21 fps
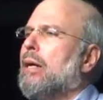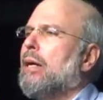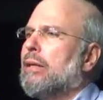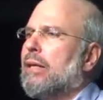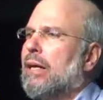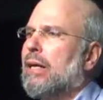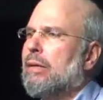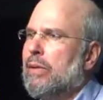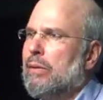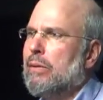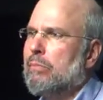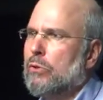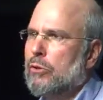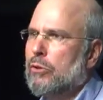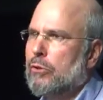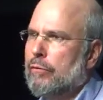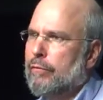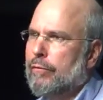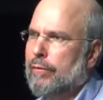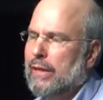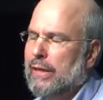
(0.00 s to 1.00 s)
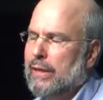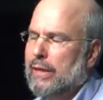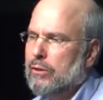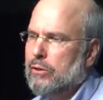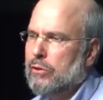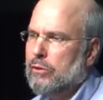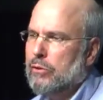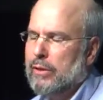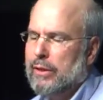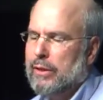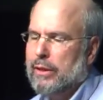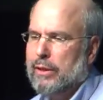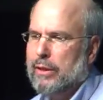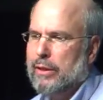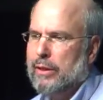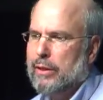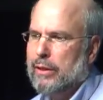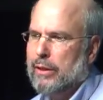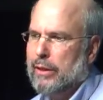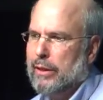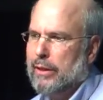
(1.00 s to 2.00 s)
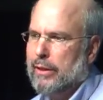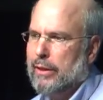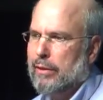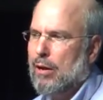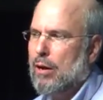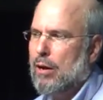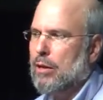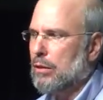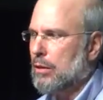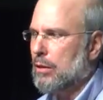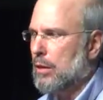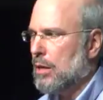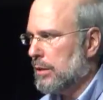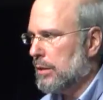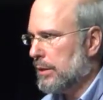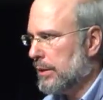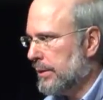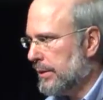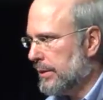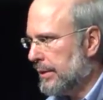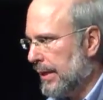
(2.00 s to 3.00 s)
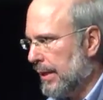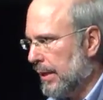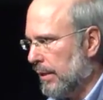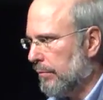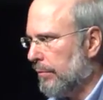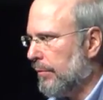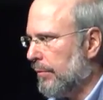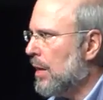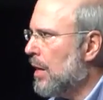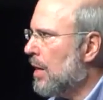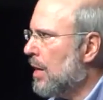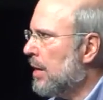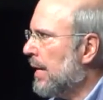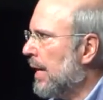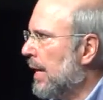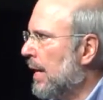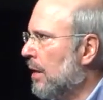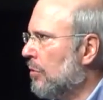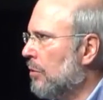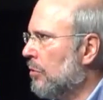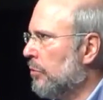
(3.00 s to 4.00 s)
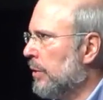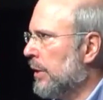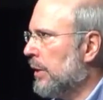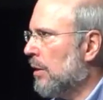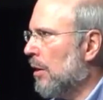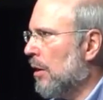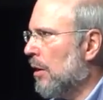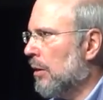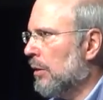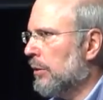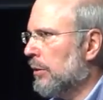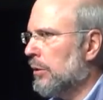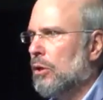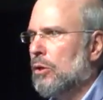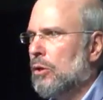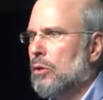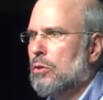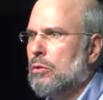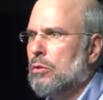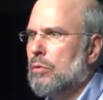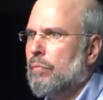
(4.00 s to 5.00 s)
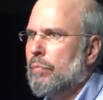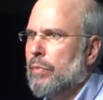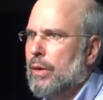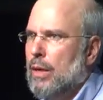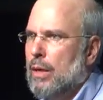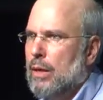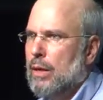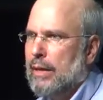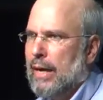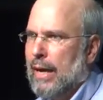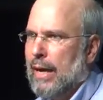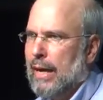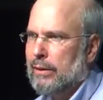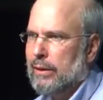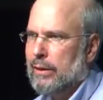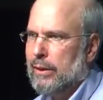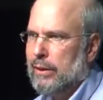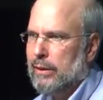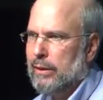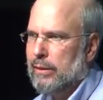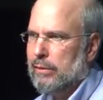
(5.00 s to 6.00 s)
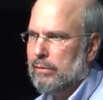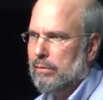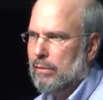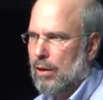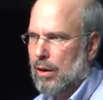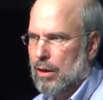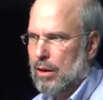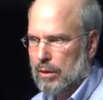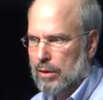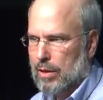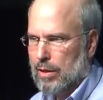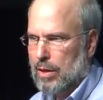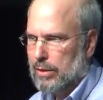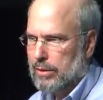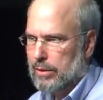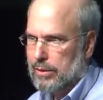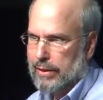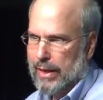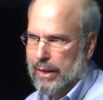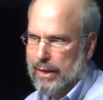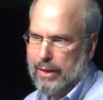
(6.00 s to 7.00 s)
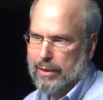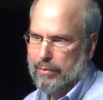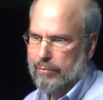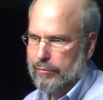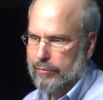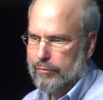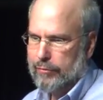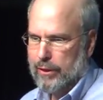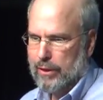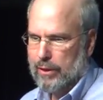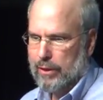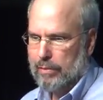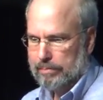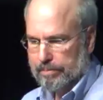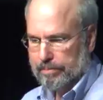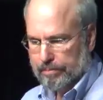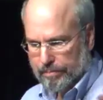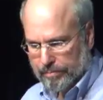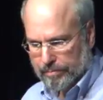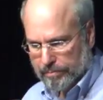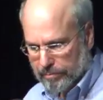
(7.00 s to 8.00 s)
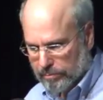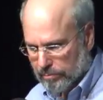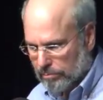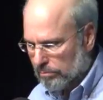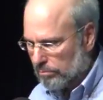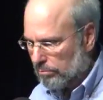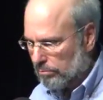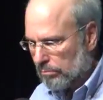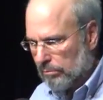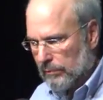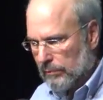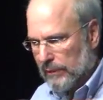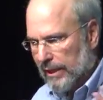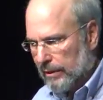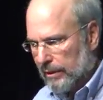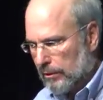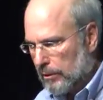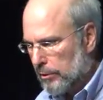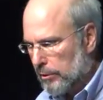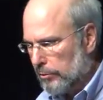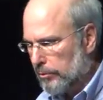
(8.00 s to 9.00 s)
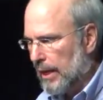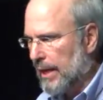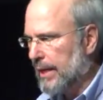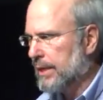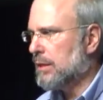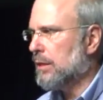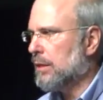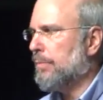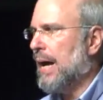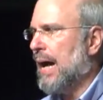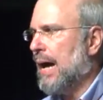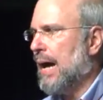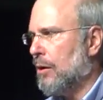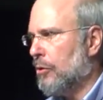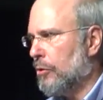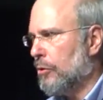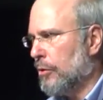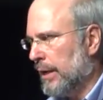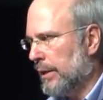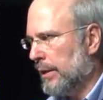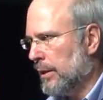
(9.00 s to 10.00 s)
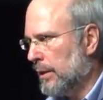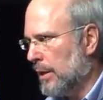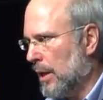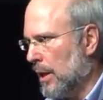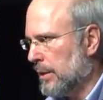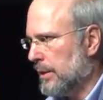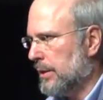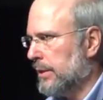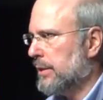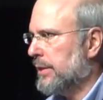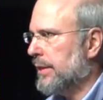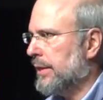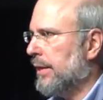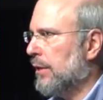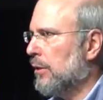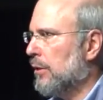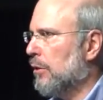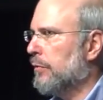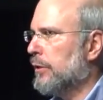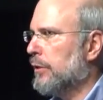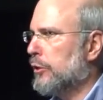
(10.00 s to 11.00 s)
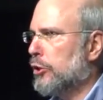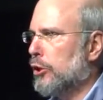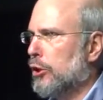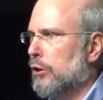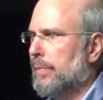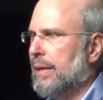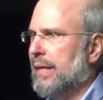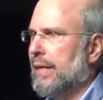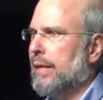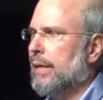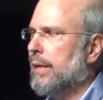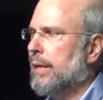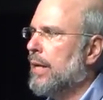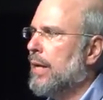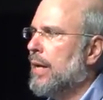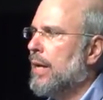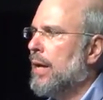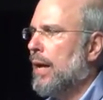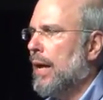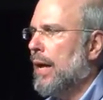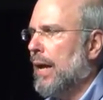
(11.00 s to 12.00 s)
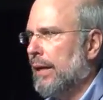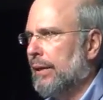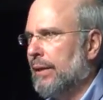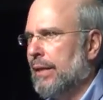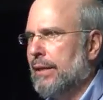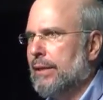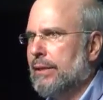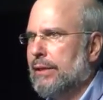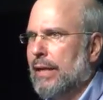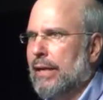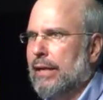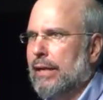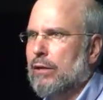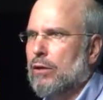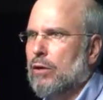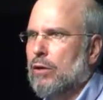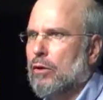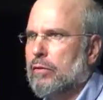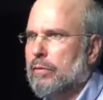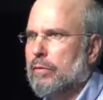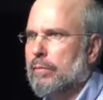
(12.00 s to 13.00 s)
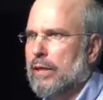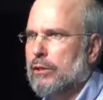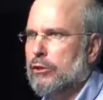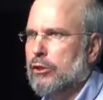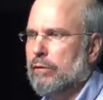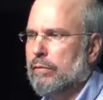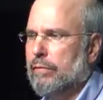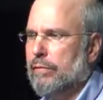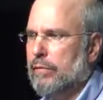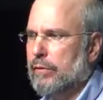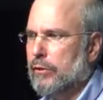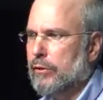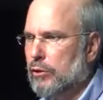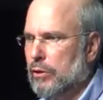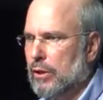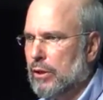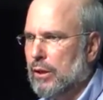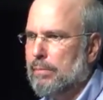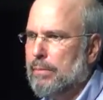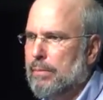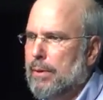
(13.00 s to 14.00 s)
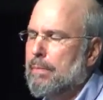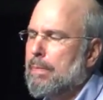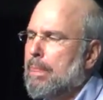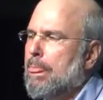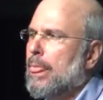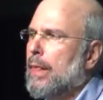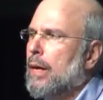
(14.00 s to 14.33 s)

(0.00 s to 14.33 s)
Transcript: let me move into the Holocaust itself. Now, we all know that the Holocaust came from Hitler's rise to power and the Nazis taking over Germany and then taking over much of Europe.